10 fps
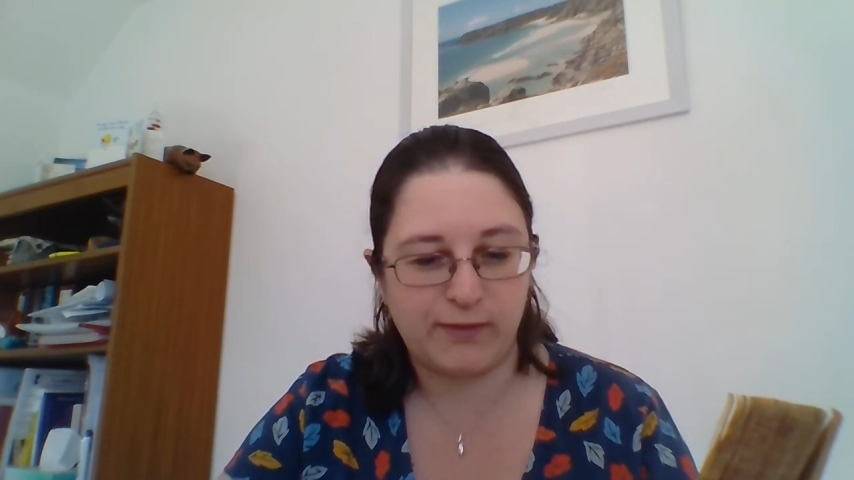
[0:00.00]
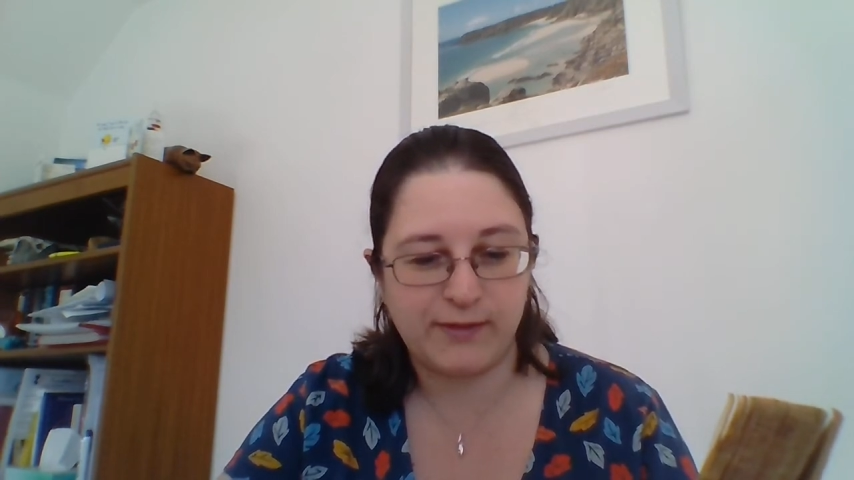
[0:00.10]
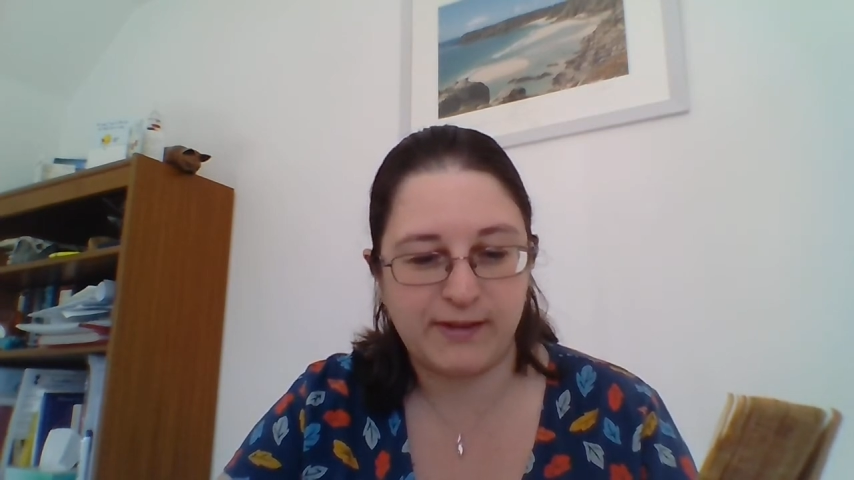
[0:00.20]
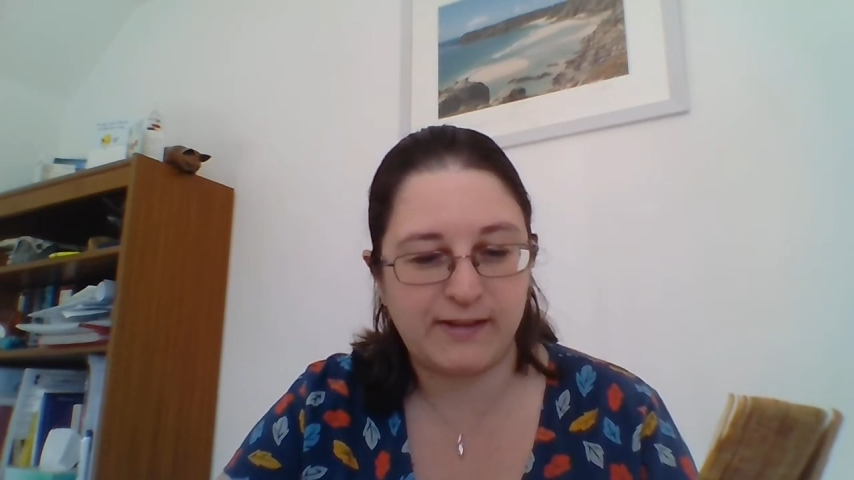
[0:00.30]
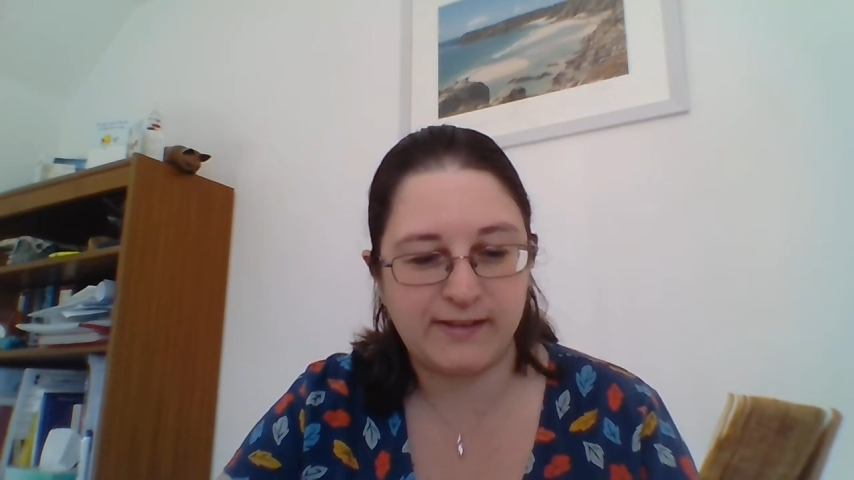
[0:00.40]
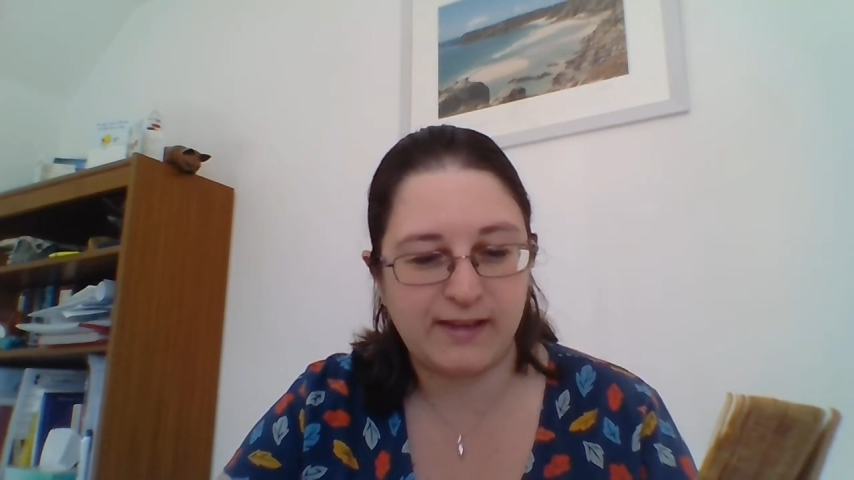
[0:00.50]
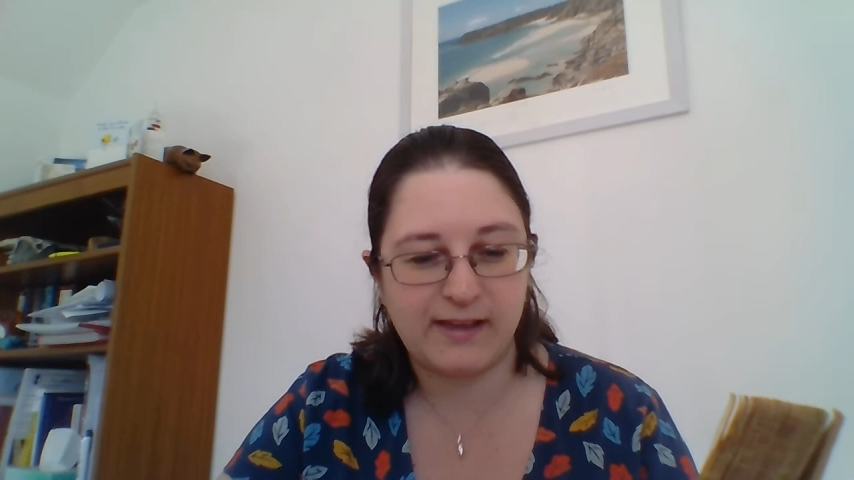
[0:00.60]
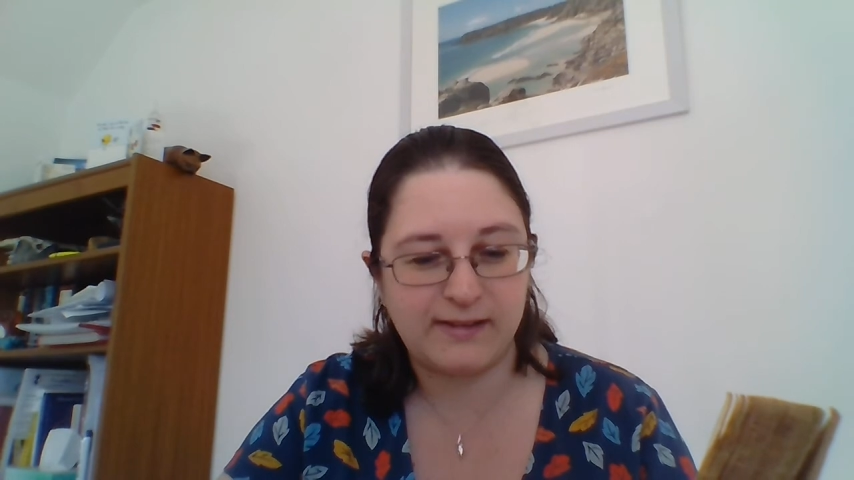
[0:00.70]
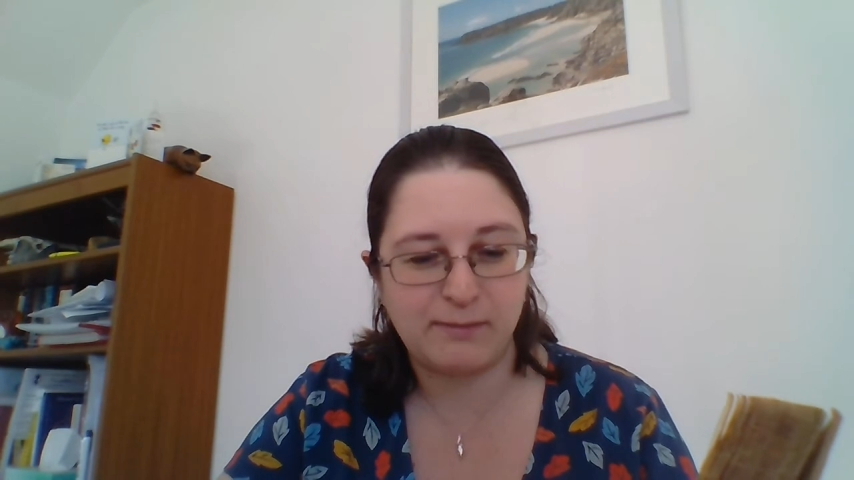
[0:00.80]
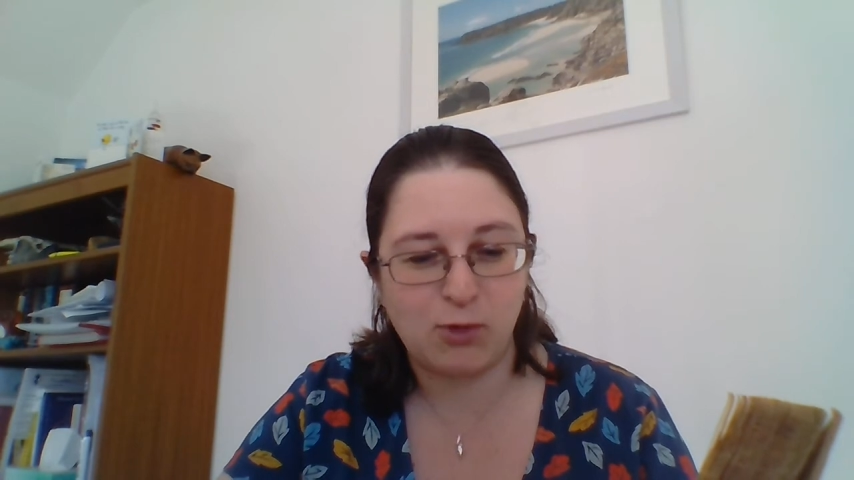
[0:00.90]
that I desired
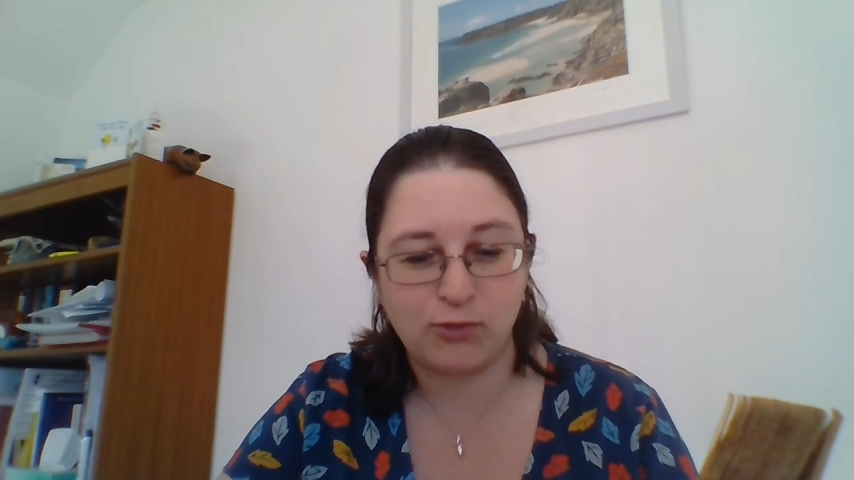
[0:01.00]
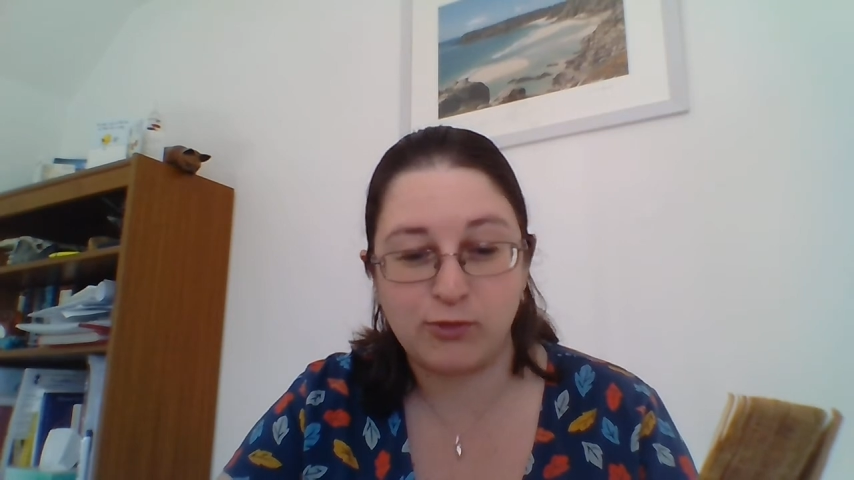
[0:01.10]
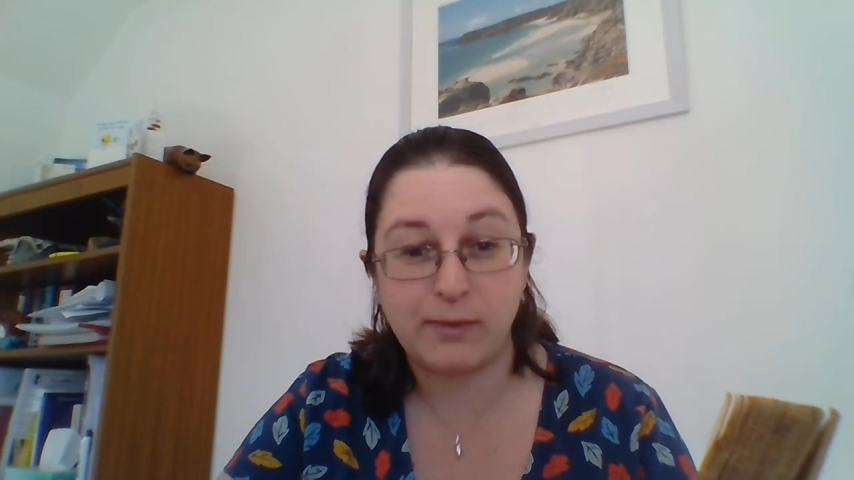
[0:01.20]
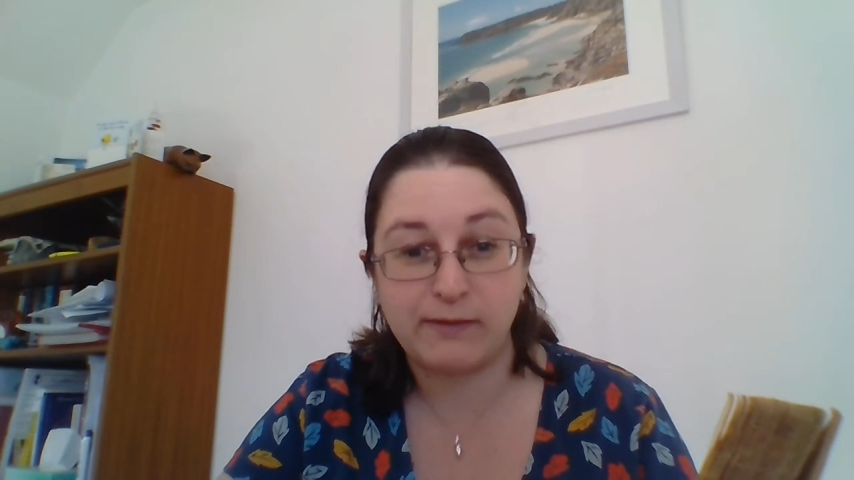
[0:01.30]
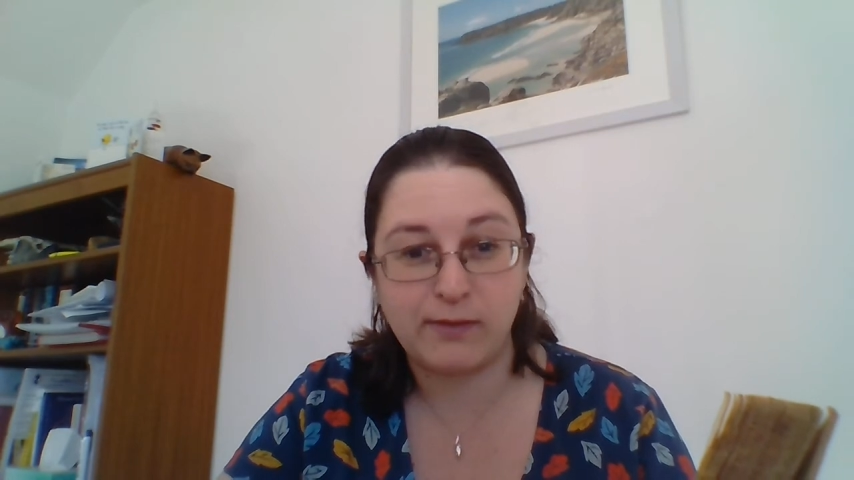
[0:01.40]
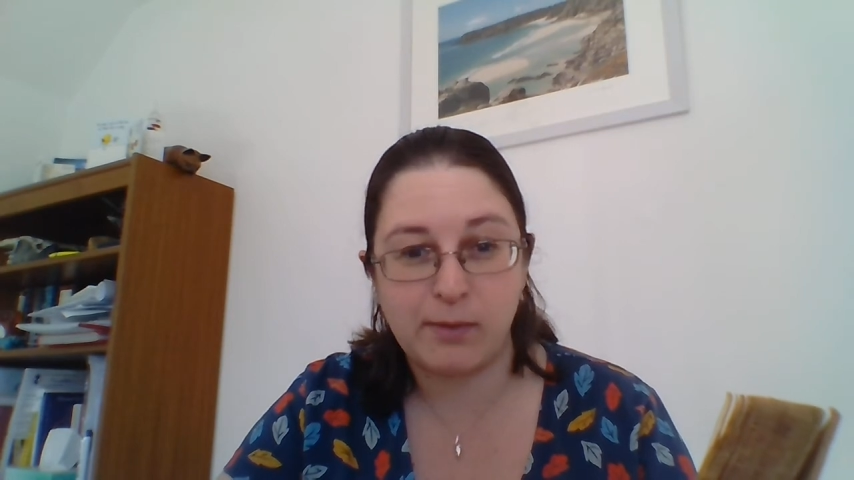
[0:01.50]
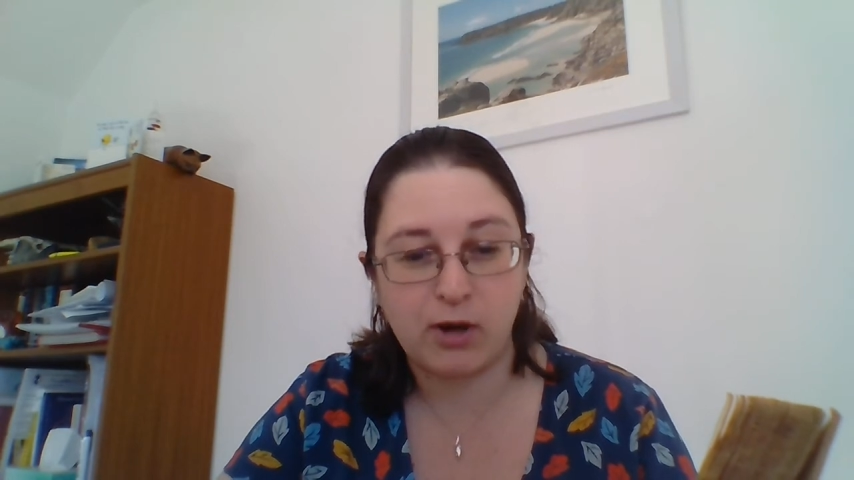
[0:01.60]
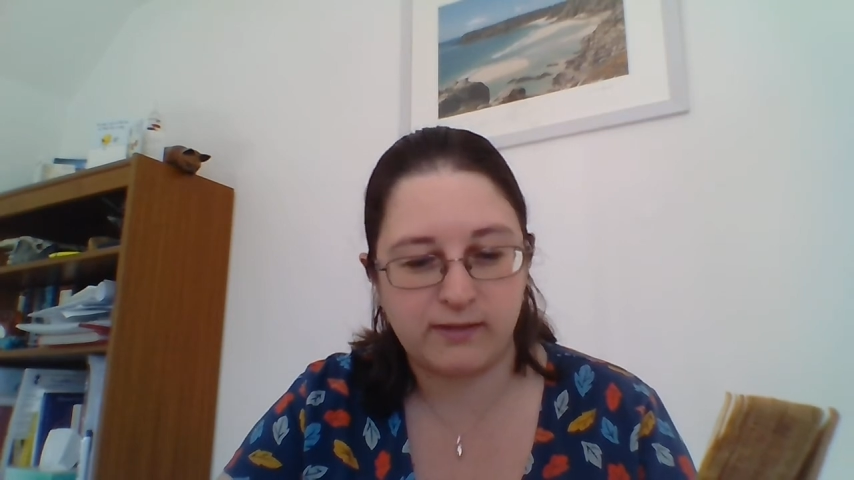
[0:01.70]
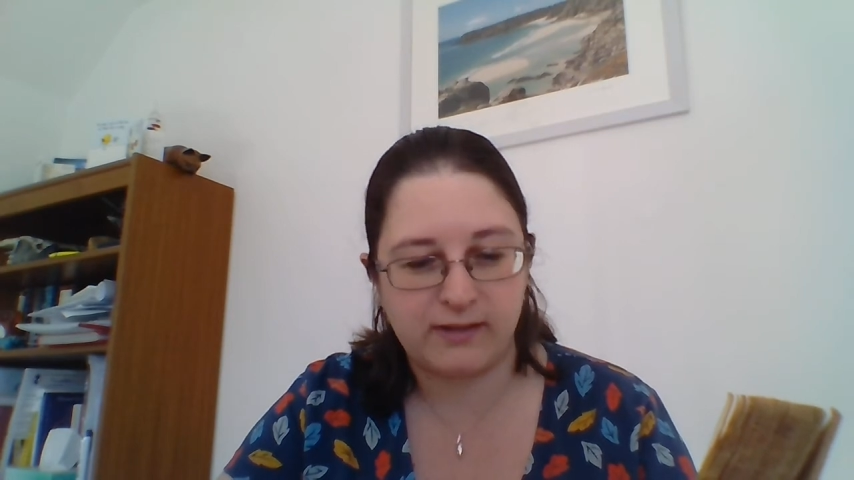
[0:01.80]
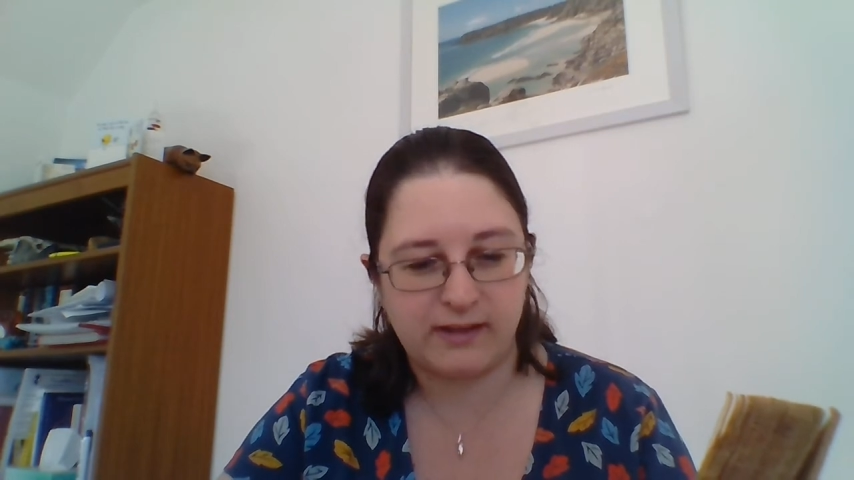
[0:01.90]
him not to be of the
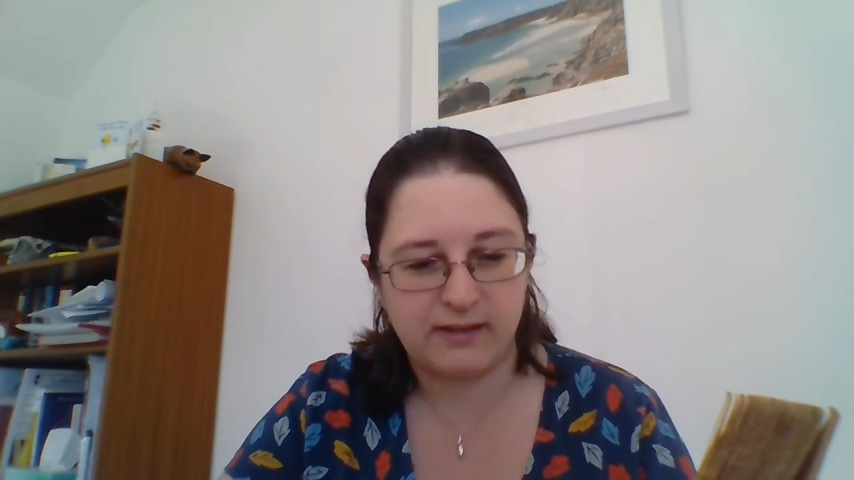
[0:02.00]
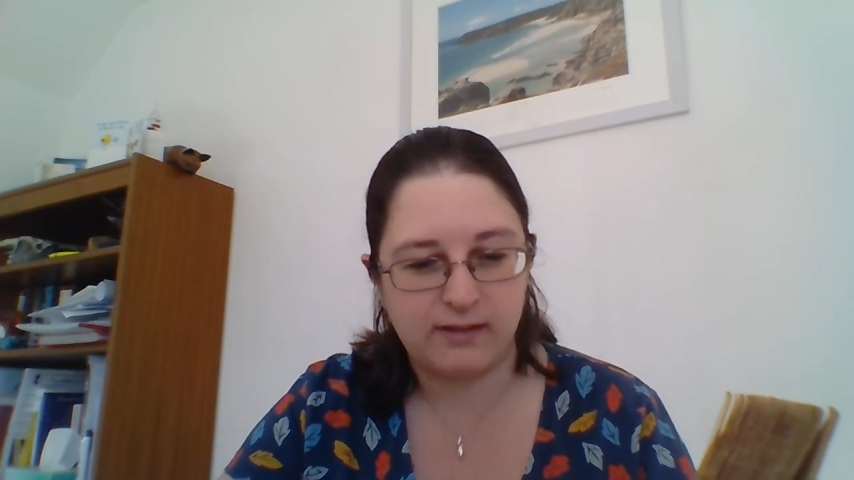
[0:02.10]
party.